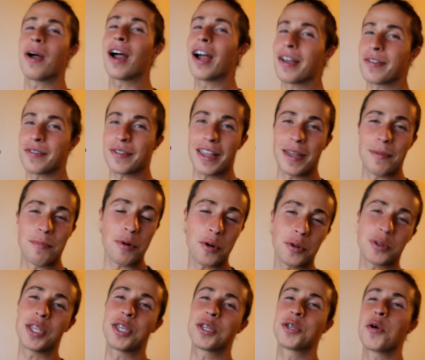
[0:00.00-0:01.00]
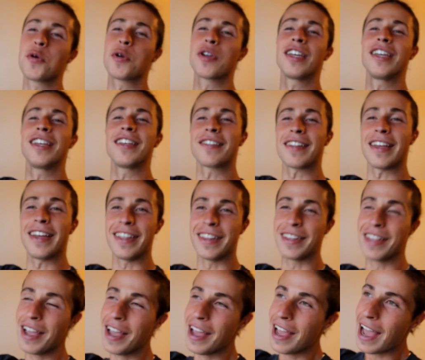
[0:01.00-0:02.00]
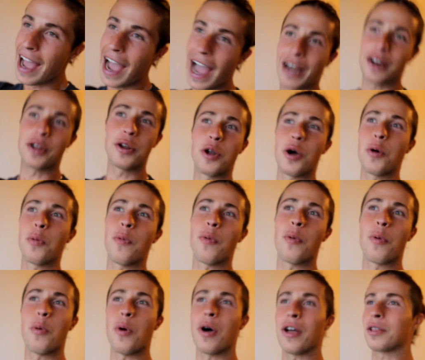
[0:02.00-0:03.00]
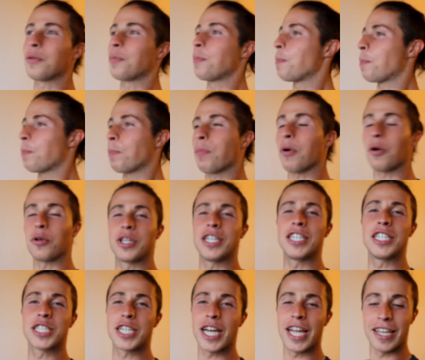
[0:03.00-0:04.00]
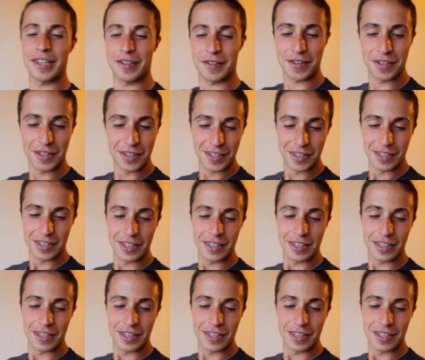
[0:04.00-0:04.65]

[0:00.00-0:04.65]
bars and protein cookies and I don't know what, protein shakes,